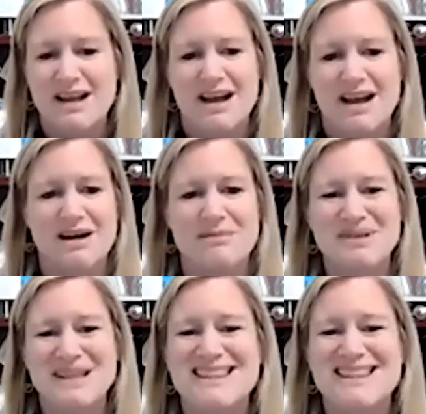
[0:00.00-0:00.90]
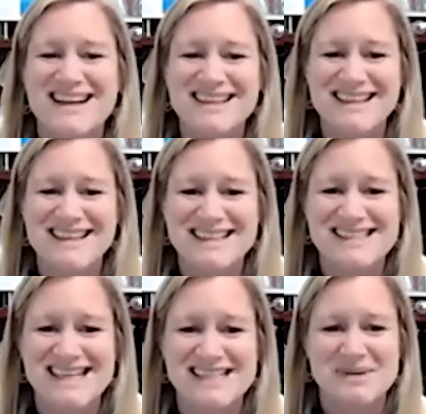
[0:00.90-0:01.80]
But luckily these
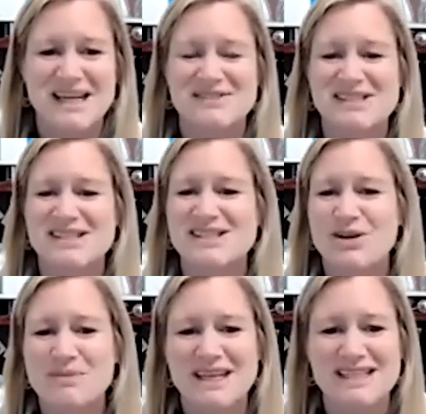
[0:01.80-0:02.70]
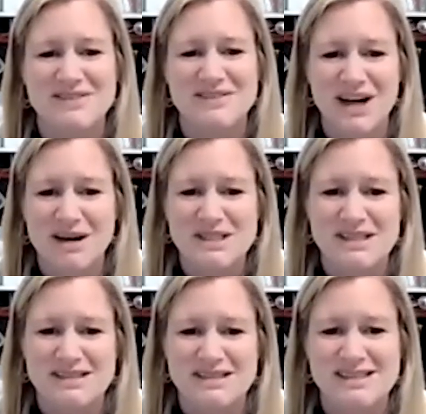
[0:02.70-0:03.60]
days we have so many different
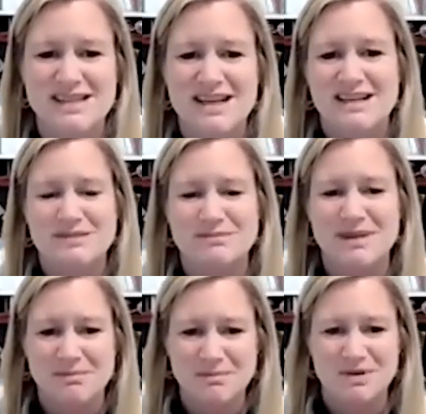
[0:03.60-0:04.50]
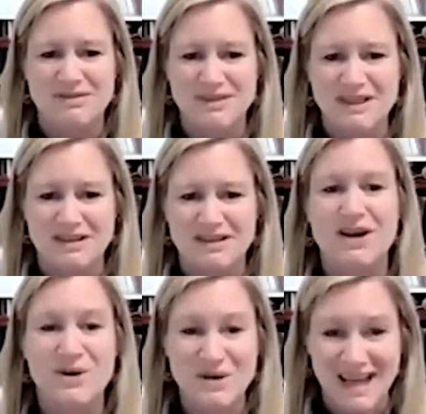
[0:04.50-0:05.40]
options to make people feel
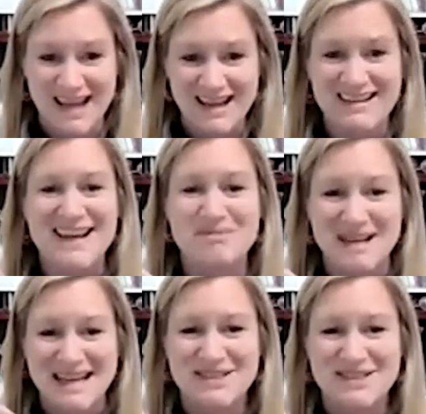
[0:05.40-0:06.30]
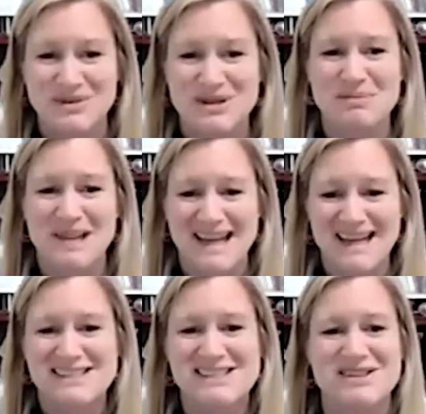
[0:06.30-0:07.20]
okay and make it through their
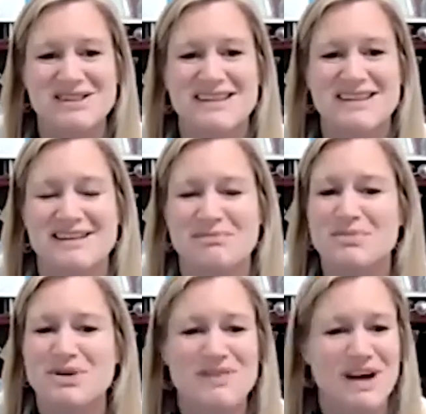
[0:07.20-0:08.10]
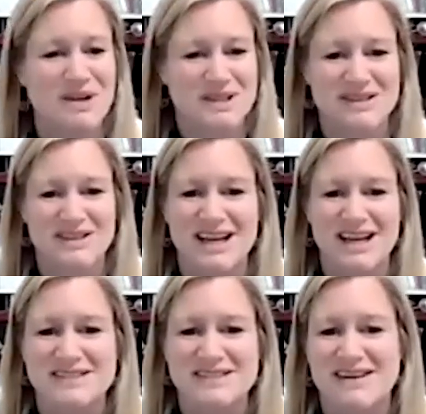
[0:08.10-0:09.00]
plan so that they can move on with their
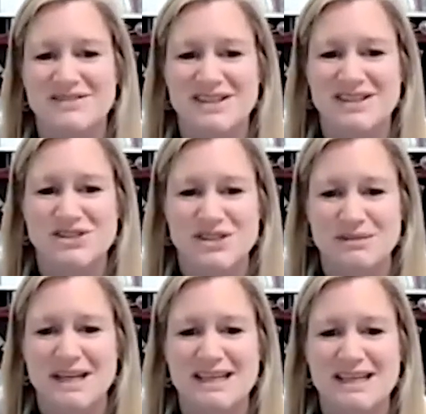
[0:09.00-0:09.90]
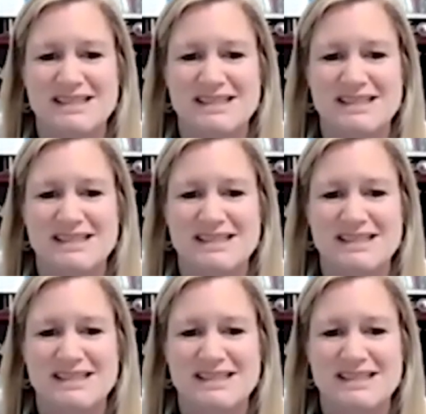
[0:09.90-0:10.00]
lives after their treatment.